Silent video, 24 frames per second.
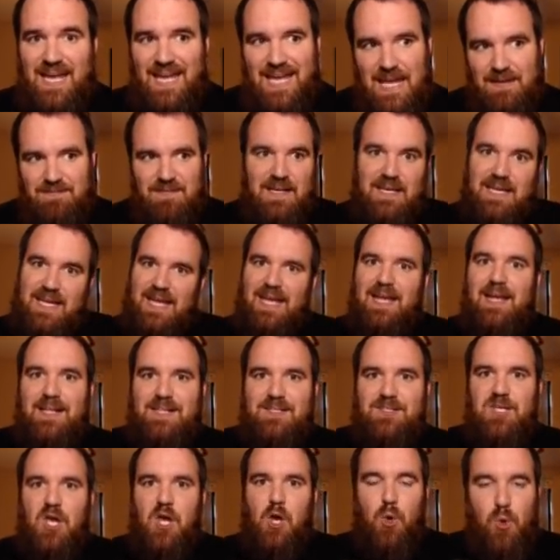Even
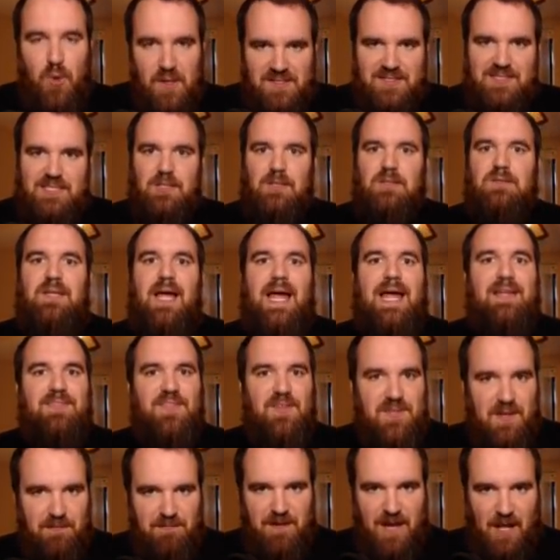kids who can still like
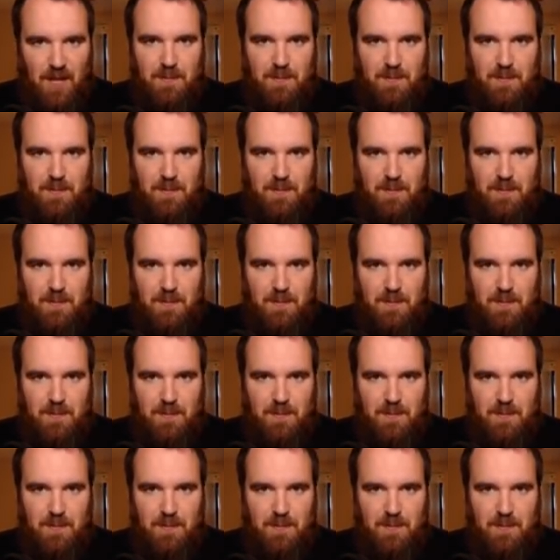the different